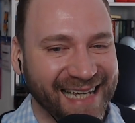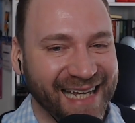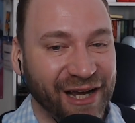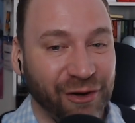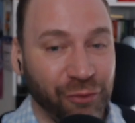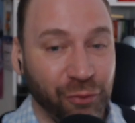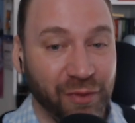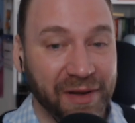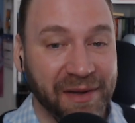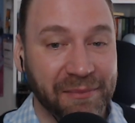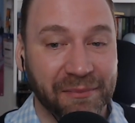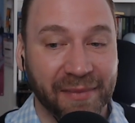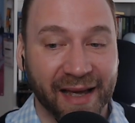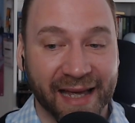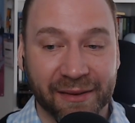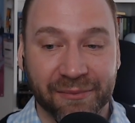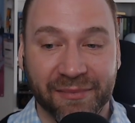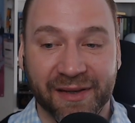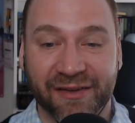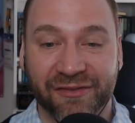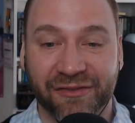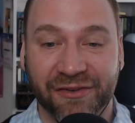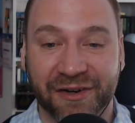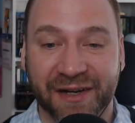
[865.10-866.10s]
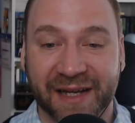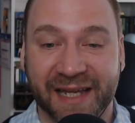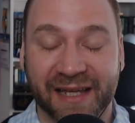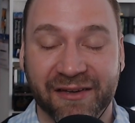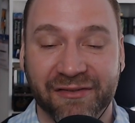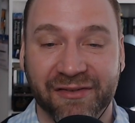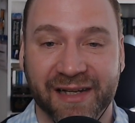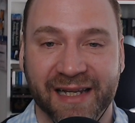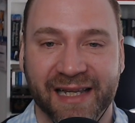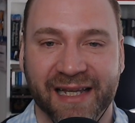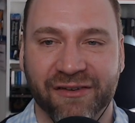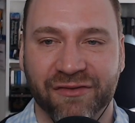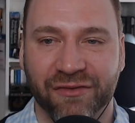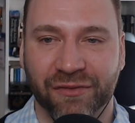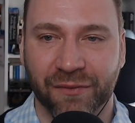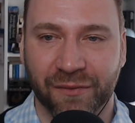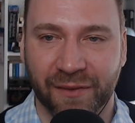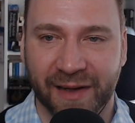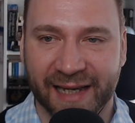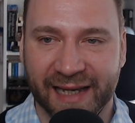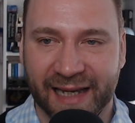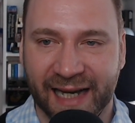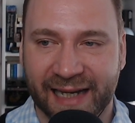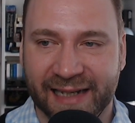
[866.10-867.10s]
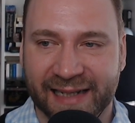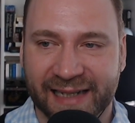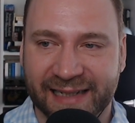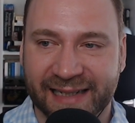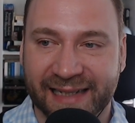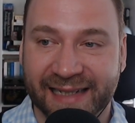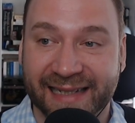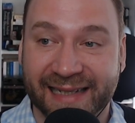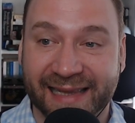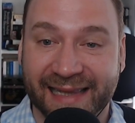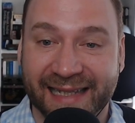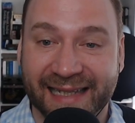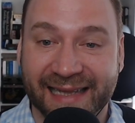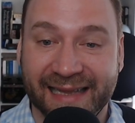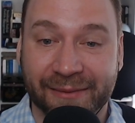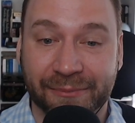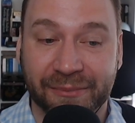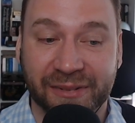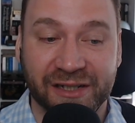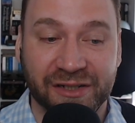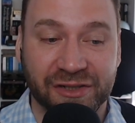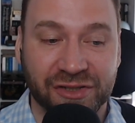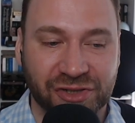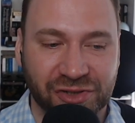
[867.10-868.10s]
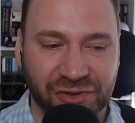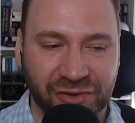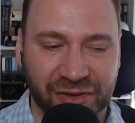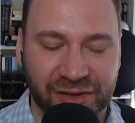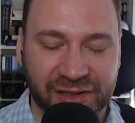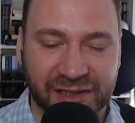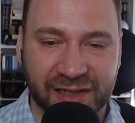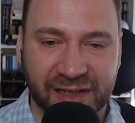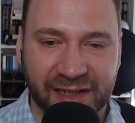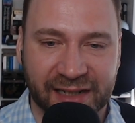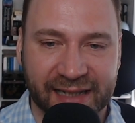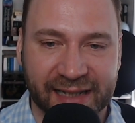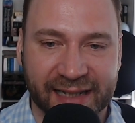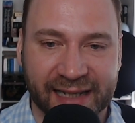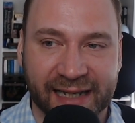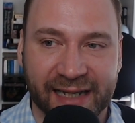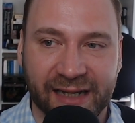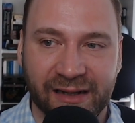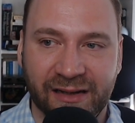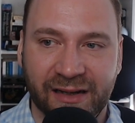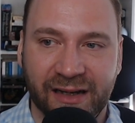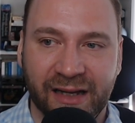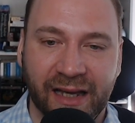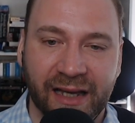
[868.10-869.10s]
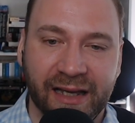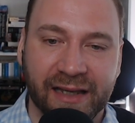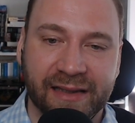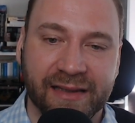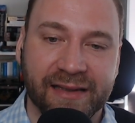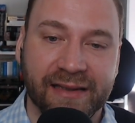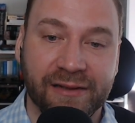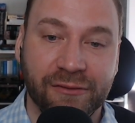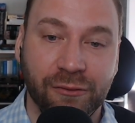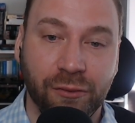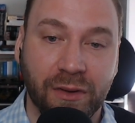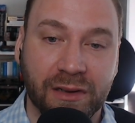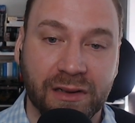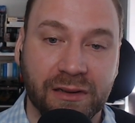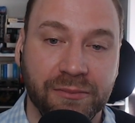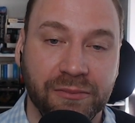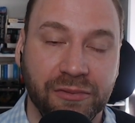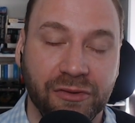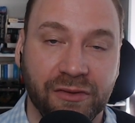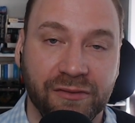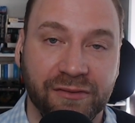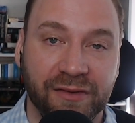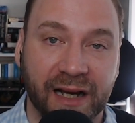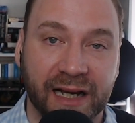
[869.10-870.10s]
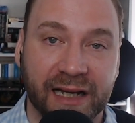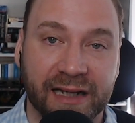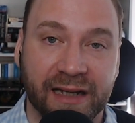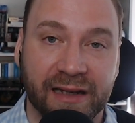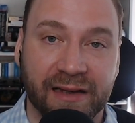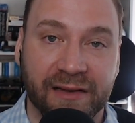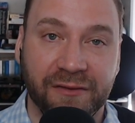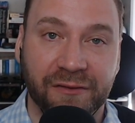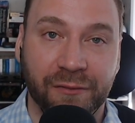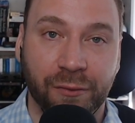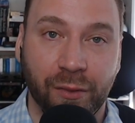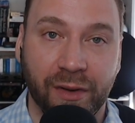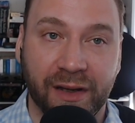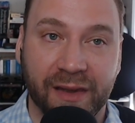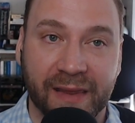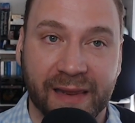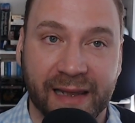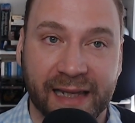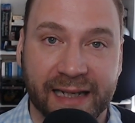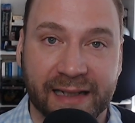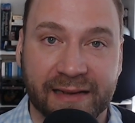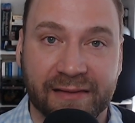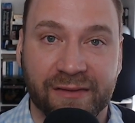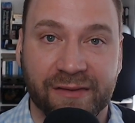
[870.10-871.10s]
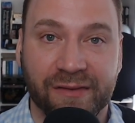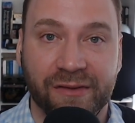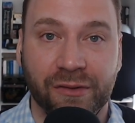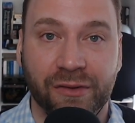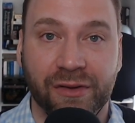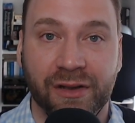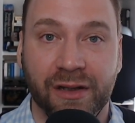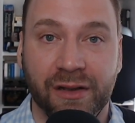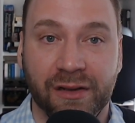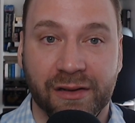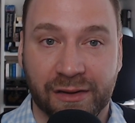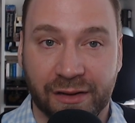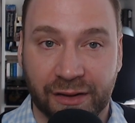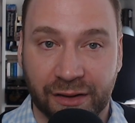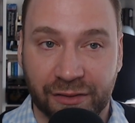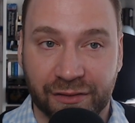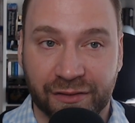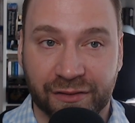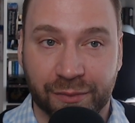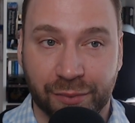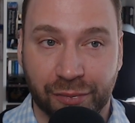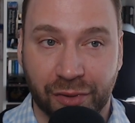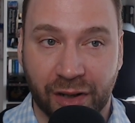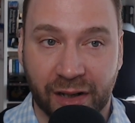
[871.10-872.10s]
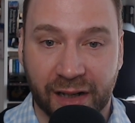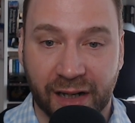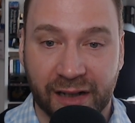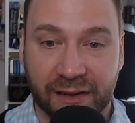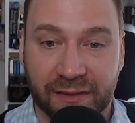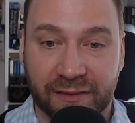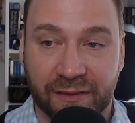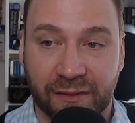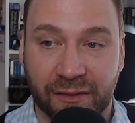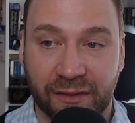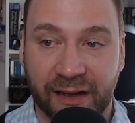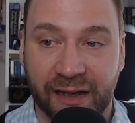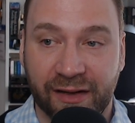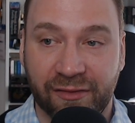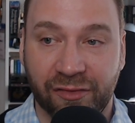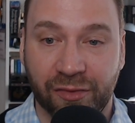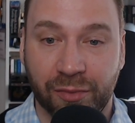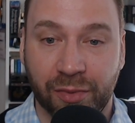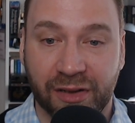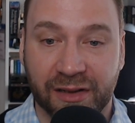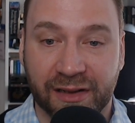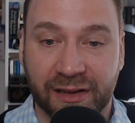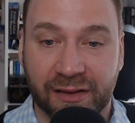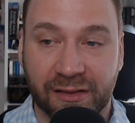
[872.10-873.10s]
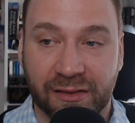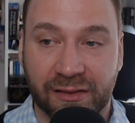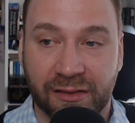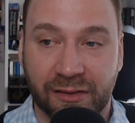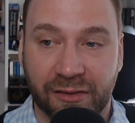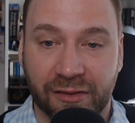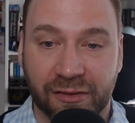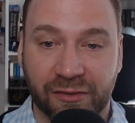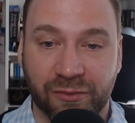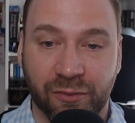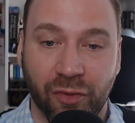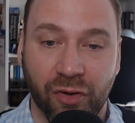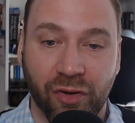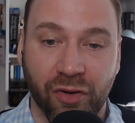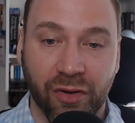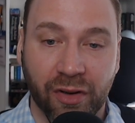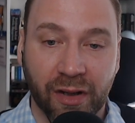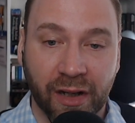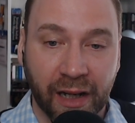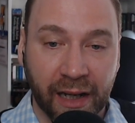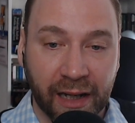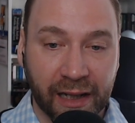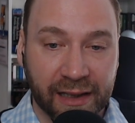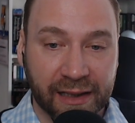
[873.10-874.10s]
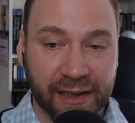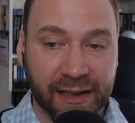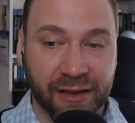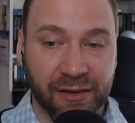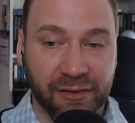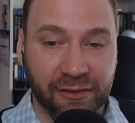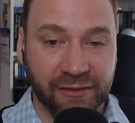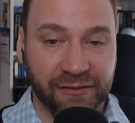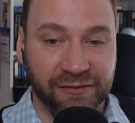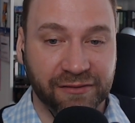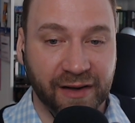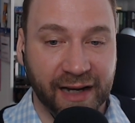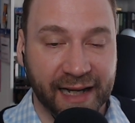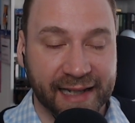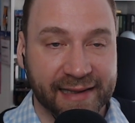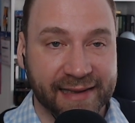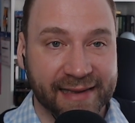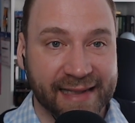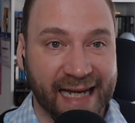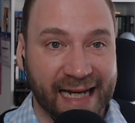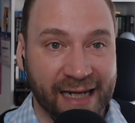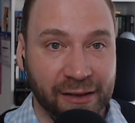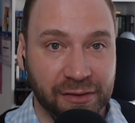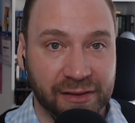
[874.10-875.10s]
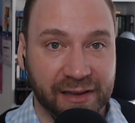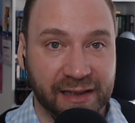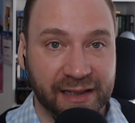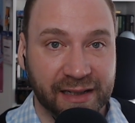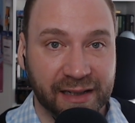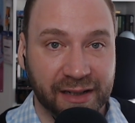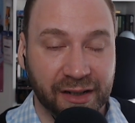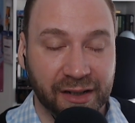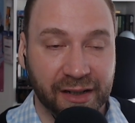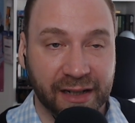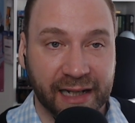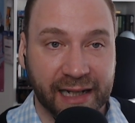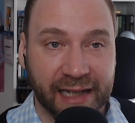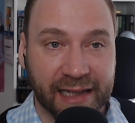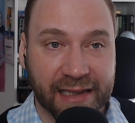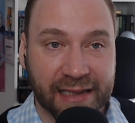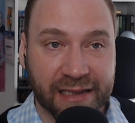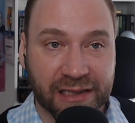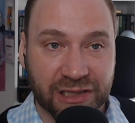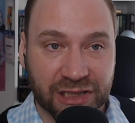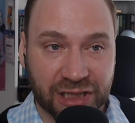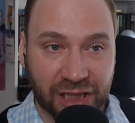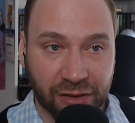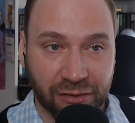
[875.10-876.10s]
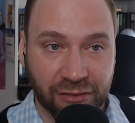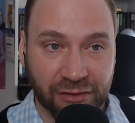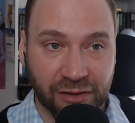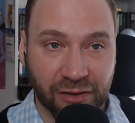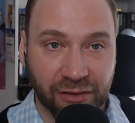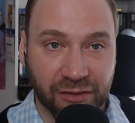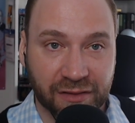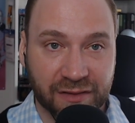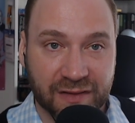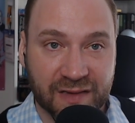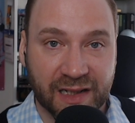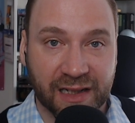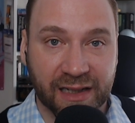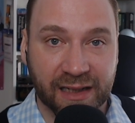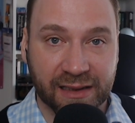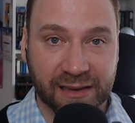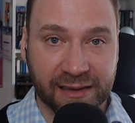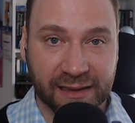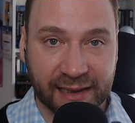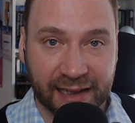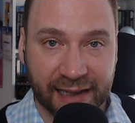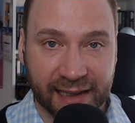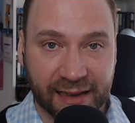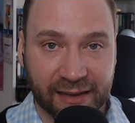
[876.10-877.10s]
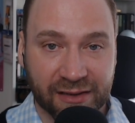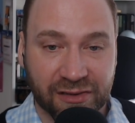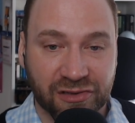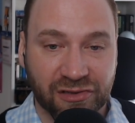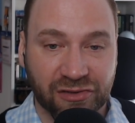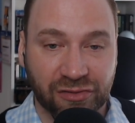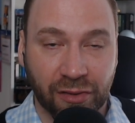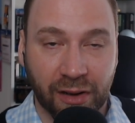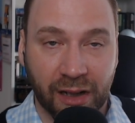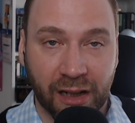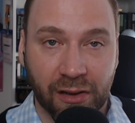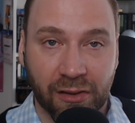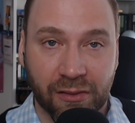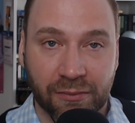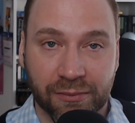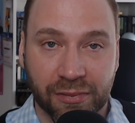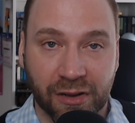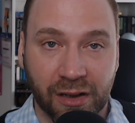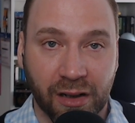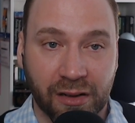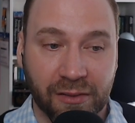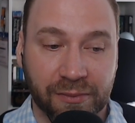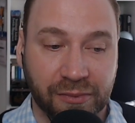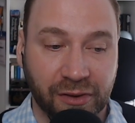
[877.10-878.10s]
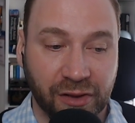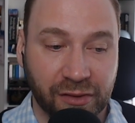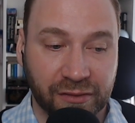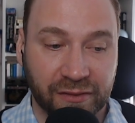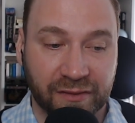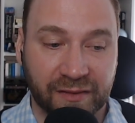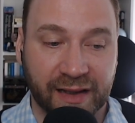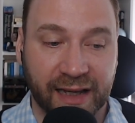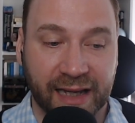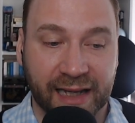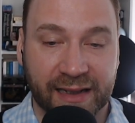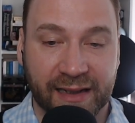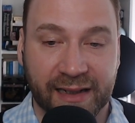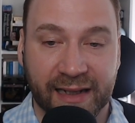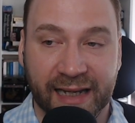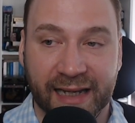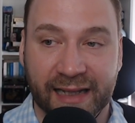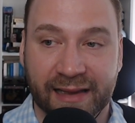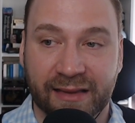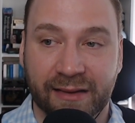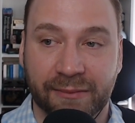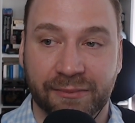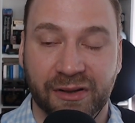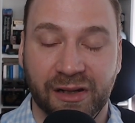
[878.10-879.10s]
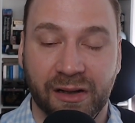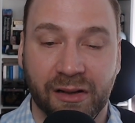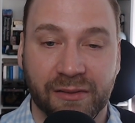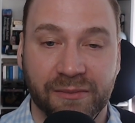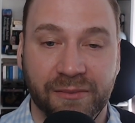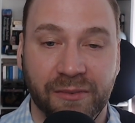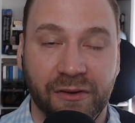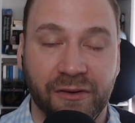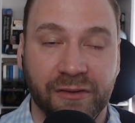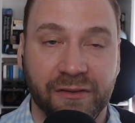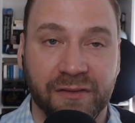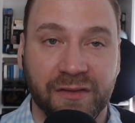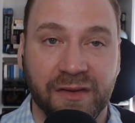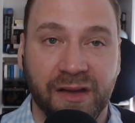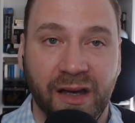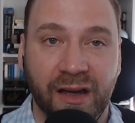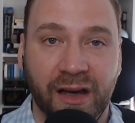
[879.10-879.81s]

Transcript: we may be forgiven if we cut it a little bit shorter here. You will provide us with links to your newest product so everybody can learn more. You will find down here in the show notes a link to our blog post, and in the blog post